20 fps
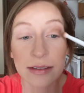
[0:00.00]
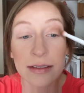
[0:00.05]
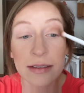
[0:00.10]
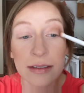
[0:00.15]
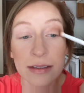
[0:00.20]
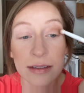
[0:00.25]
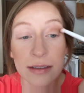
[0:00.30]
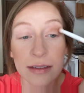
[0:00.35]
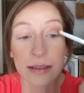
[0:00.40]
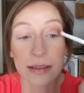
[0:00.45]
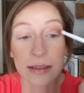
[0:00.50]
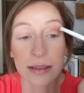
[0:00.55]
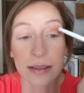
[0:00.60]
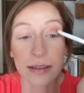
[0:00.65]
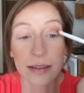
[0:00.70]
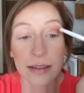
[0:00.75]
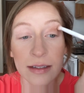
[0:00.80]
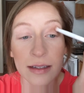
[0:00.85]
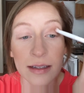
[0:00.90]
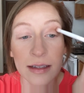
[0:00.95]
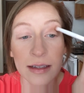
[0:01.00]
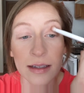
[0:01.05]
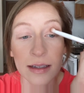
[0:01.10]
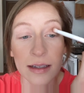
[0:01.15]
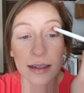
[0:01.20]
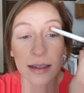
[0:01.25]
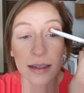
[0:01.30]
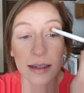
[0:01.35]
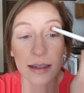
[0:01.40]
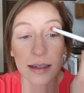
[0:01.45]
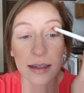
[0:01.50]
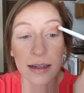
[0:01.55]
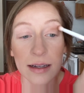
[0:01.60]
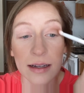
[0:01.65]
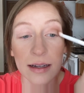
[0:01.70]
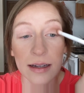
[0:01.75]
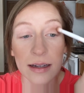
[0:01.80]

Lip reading: No one is speaking in this clip.